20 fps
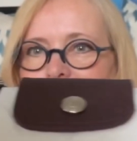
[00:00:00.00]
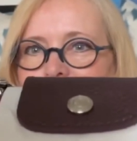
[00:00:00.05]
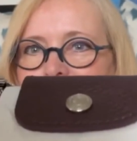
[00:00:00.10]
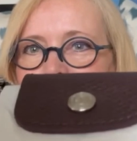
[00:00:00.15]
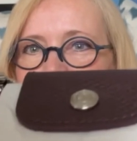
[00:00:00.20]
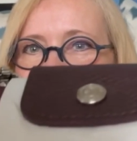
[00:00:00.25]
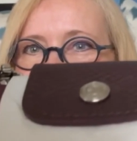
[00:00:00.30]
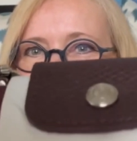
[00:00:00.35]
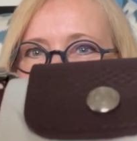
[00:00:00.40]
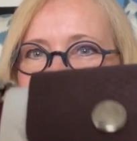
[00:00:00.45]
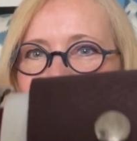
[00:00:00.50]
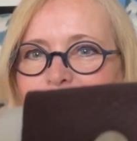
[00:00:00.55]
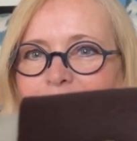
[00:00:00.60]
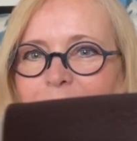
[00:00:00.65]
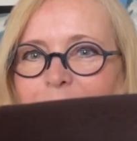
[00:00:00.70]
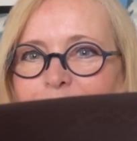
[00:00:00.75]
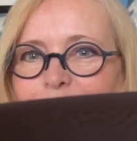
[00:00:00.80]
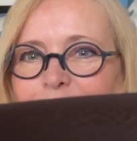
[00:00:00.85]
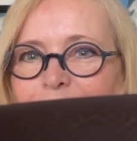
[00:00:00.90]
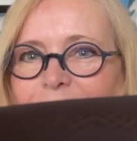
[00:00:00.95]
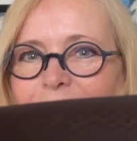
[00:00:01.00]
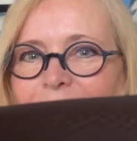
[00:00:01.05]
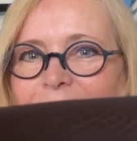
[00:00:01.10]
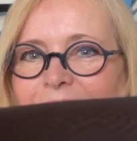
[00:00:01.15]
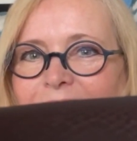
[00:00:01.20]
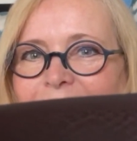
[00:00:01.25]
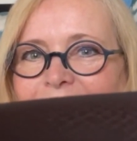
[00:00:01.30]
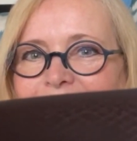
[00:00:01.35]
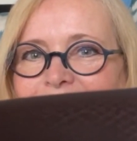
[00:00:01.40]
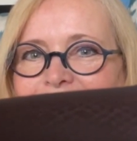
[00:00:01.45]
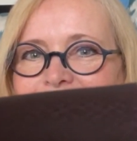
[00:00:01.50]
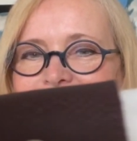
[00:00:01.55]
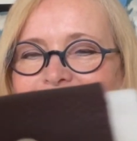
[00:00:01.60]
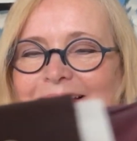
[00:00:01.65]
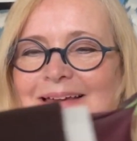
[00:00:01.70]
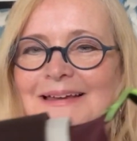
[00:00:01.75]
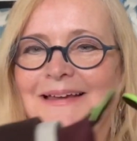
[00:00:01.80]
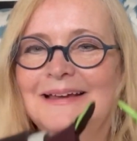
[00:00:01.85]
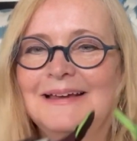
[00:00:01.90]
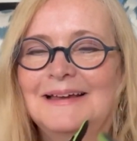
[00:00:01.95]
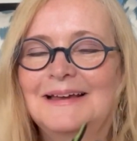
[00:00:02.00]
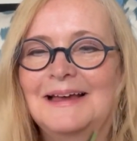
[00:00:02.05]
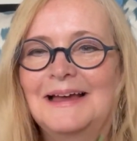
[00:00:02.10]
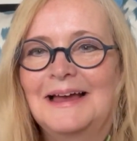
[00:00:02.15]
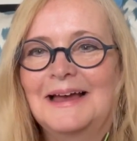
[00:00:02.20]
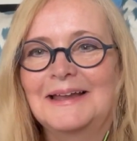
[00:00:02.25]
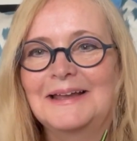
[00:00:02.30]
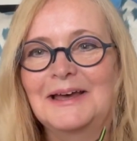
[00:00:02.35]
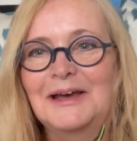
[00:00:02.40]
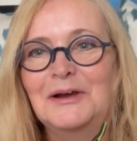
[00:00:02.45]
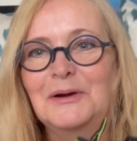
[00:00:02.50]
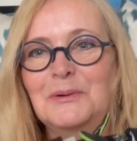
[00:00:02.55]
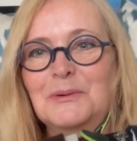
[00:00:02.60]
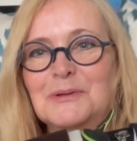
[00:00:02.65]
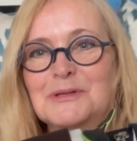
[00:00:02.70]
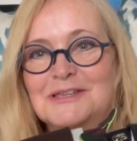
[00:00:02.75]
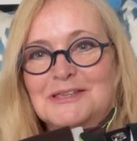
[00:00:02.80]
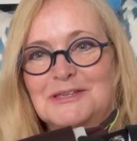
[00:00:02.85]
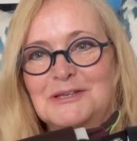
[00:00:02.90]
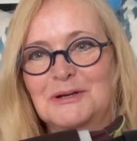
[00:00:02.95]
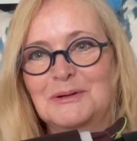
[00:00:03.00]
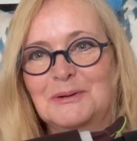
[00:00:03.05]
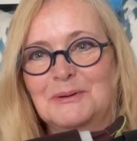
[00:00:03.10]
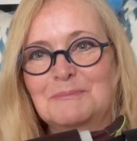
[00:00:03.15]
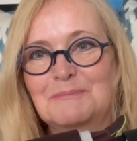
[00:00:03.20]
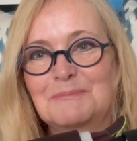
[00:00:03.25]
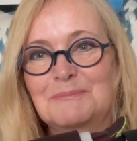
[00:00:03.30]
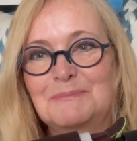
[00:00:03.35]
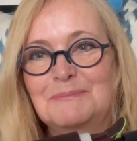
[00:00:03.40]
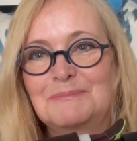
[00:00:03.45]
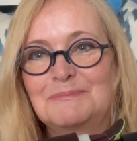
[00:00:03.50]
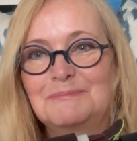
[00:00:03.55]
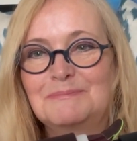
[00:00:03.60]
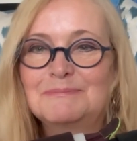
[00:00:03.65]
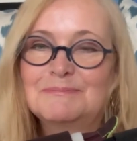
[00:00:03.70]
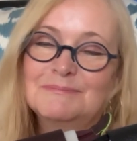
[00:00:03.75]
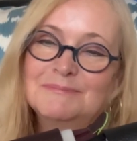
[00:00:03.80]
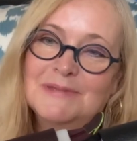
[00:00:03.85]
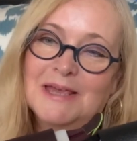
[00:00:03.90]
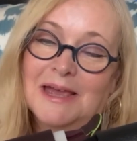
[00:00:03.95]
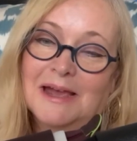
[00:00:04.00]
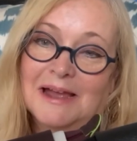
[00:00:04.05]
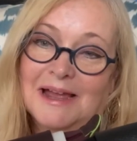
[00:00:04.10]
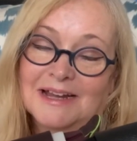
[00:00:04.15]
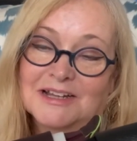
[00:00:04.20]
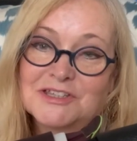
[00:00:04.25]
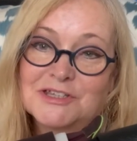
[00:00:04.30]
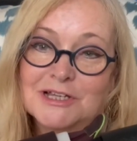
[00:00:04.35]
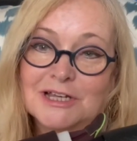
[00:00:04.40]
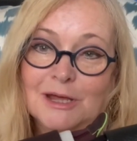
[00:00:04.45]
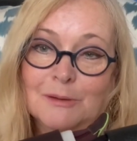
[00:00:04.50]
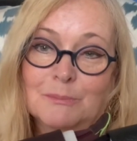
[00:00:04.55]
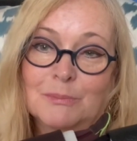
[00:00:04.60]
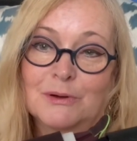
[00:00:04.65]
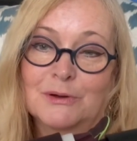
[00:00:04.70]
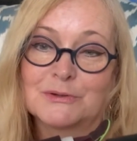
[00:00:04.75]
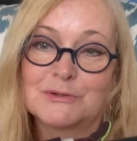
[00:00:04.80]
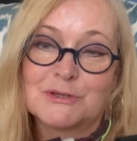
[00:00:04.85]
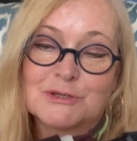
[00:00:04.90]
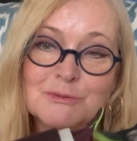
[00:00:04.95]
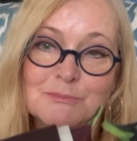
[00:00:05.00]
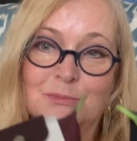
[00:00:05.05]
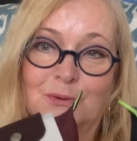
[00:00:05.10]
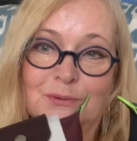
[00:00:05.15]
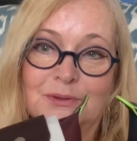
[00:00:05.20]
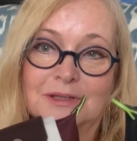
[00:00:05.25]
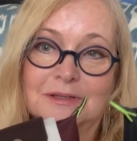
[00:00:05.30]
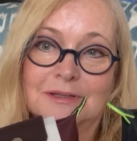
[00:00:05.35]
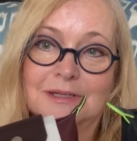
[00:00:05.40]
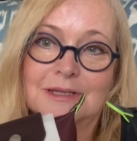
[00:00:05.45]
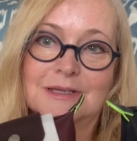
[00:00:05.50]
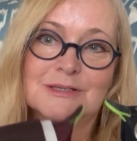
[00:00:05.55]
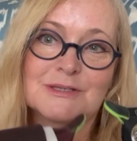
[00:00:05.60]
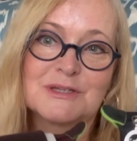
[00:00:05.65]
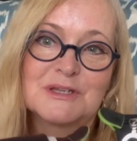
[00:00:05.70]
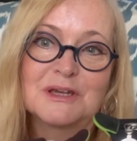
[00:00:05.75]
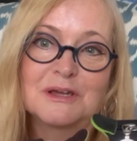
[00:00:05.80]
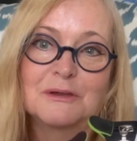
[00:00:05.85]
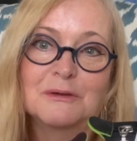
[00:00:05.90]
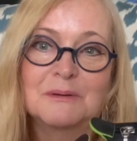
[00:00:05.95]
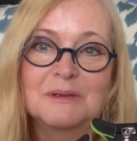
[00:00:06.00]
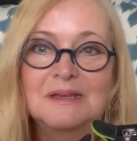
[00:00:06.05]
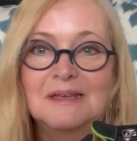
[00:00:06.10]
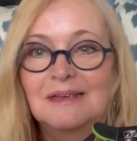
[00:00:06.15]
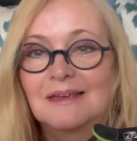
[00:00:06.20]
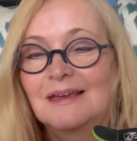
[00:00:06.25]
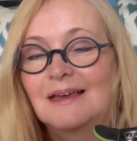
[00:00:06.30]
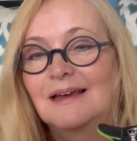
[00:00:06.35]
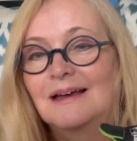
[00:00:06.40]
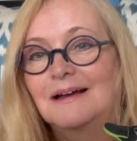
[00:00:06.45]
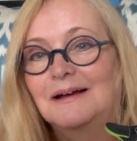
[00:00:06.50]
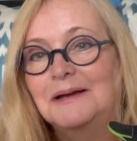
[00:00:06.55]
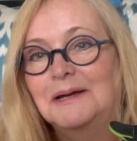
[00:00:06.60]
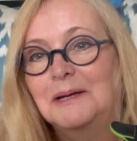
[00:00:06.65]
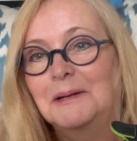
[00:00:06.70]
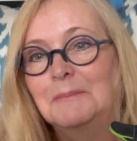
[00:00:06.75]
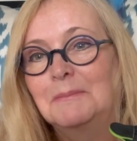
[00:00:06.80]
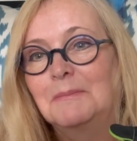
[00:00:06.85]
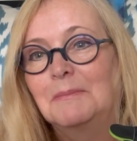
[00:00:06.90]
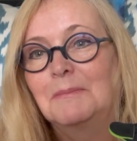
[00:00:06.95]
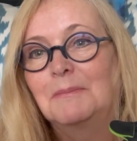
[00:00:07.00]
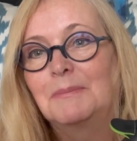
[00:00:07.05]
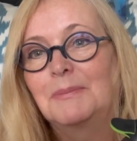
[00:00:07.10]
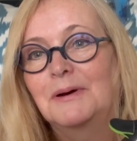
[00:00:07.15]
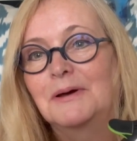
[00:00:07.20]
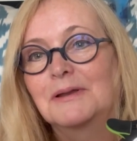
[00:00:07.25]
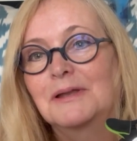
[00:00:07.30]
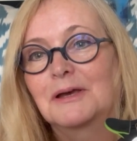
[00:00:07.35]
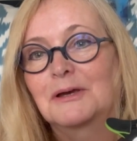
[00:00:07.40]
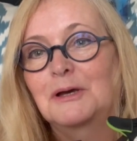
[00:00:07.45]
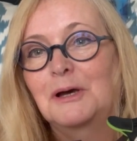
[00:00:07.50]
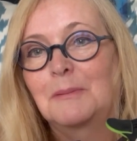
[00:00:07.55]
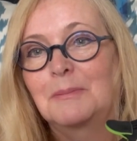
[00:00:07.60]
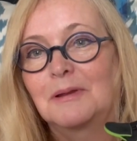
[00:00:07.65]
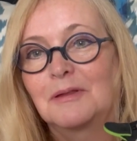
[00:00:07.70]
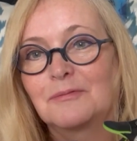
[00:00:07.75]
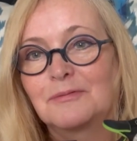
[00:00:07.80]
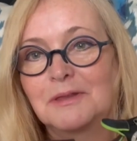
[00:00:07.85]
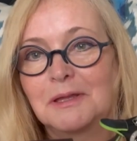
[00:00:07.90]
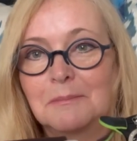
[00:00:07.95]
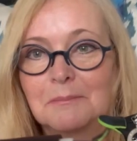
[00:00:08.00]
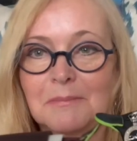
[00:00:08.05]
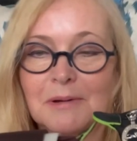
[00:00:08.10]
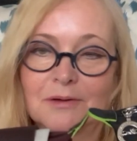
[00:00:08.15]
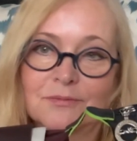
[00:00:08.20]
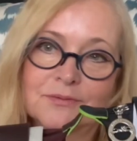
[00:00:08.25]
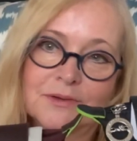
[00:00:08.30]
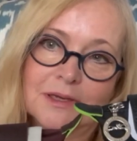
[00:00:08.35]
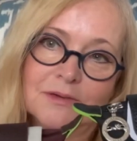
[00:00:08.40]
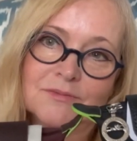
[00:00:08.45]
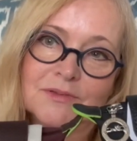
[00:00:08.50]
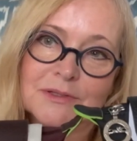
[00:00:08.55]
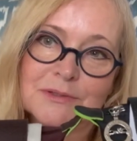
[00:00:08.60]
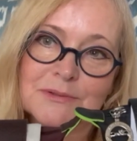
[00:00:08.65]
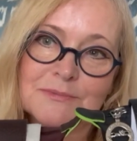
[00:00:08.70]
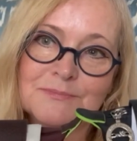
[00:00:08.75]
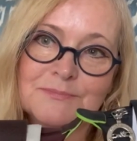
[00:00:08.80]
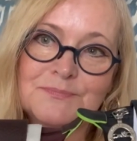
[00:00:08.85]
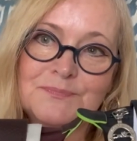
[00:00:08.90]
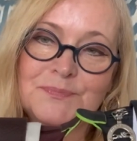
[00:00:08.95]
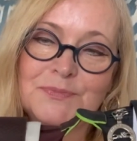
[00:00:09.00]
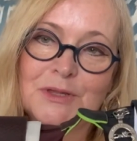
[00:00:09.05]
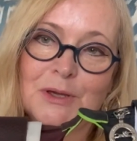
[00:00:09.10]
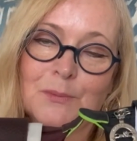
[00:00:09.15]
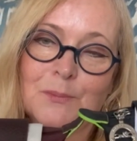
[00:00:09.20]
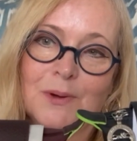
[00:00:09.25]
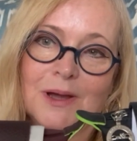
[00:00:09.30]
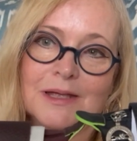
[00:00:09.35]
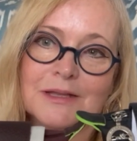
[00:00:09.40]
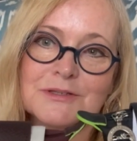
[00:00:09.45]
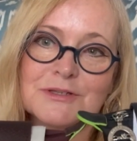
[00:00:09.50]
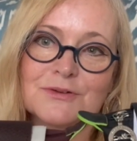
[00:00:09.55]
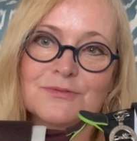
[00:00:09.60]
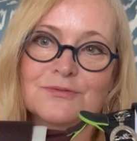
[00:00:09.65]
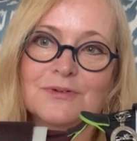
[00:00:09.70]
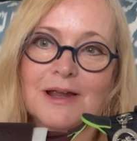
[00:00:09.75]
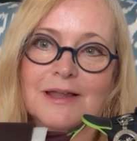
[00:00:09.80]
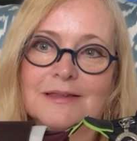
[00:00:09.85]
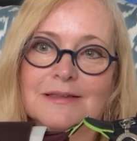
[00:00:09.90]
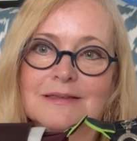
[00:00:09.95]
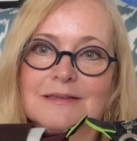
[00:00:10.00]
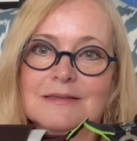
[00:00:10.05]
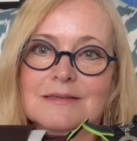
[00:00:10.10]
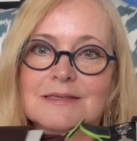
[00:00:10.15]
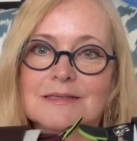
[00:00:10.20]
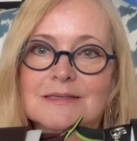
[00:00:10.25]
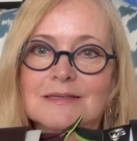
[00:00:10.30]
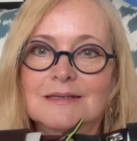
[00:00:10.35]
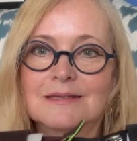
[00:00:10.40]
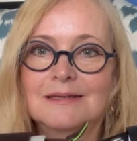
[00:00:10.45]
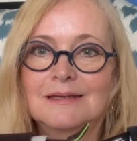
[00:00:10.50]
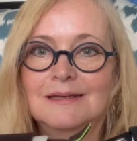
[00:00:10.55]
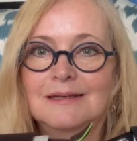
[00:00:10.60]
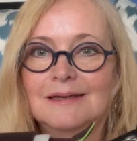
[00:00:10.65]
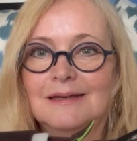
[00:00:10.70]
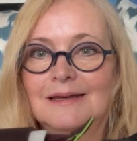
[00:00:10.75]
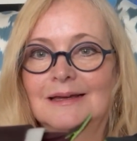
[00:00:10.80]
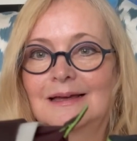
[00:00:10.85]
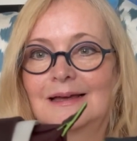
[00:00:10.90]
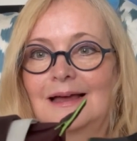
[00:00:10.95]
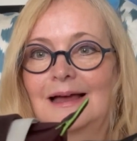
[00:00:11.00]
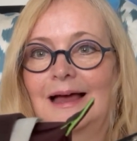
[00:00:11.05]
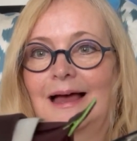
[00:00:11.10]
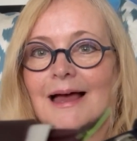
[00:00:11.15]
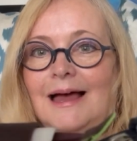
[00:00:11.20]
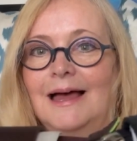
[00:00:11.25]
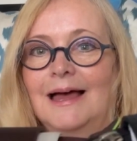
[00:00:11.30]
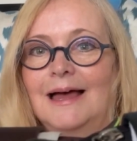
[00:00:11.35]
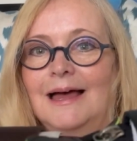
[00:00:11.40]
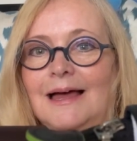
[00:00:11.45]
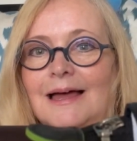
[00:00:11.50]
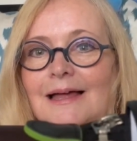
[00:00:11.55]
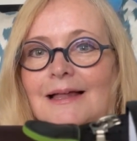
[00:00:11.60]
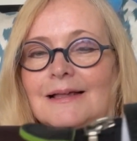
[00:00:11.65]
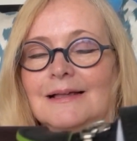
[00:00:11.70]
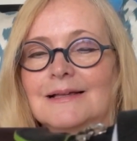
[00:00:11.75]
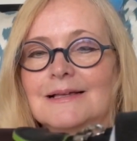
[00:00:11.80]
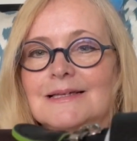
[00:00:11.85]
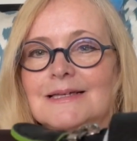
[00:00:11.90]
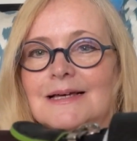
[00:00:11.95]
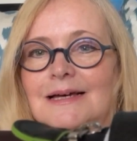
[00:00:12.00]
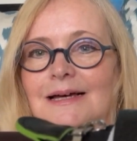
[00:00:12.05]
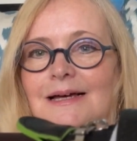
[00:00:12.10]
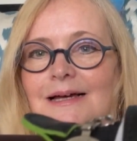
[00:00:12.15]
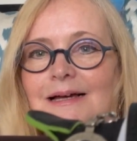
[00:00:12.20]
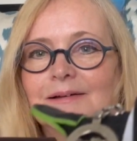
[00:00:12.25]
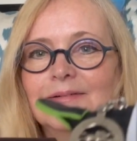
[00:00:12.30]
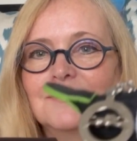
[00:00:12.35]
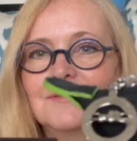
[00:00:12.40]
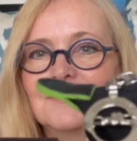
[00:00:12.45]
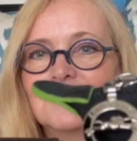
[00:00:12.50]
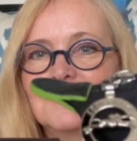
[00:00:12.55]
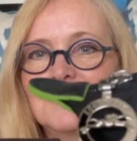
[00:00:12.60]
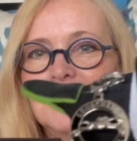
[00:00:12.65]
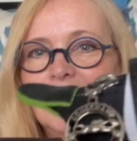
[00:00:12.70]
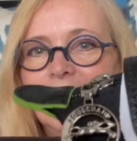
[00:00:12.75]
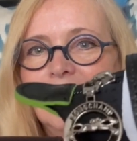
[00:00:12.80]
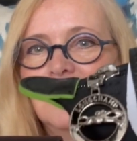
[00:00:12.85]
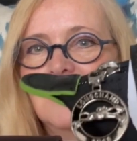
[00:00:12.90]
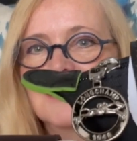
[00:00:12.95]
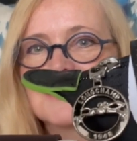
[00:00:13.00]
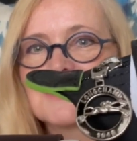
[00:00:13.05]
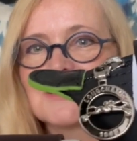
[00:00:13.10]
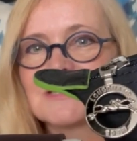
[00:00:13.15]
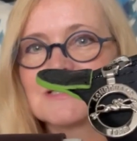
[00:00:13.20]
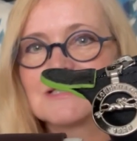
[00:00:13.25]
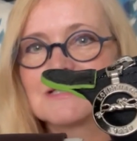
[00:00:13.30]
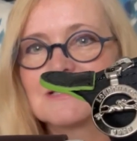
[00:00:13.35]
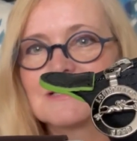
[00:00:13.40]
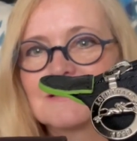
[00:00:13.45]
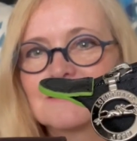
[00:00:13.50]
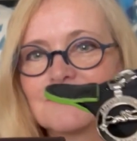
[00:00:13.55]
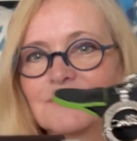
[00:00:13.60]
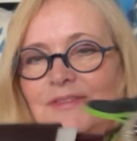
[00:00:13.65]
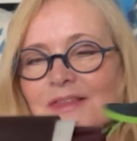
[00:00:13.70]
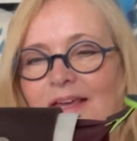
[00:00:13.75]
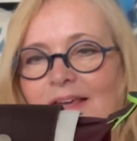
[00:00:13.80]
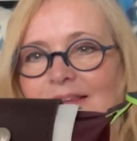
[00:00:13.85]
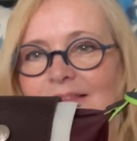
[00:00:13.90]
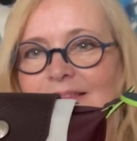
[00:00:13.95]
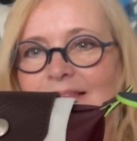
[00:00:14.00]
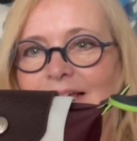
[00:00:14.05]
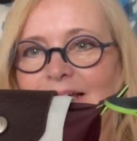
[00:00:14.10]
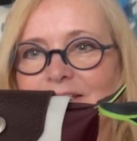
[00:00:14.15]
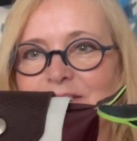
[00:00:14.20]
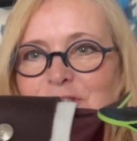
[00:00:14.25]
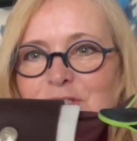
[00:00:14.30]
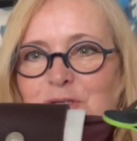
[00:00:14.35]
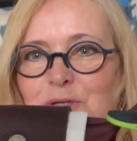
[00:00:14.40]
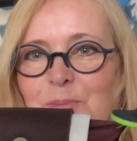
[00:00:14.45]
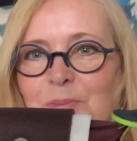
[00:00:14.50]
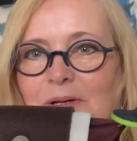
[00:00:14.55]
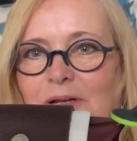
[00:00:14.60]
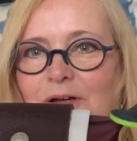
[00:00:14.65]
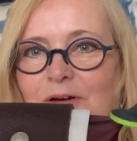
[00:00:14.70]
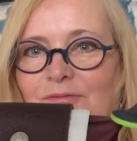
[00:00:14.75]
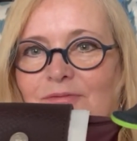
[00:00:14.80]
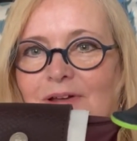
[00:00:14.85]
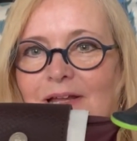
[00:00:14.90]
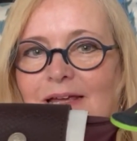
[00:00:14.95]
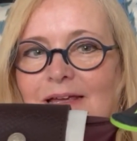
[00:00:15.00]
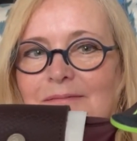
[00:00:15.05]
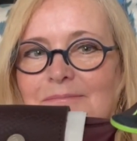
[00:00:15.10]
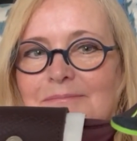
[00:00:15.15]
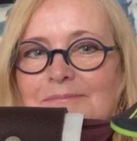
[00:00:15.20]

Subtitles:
and one in burgundy. And I also, yeah, actually I purchased more than these two. But a couple of them I've given away to friends. And yeah, I just think they're super lovely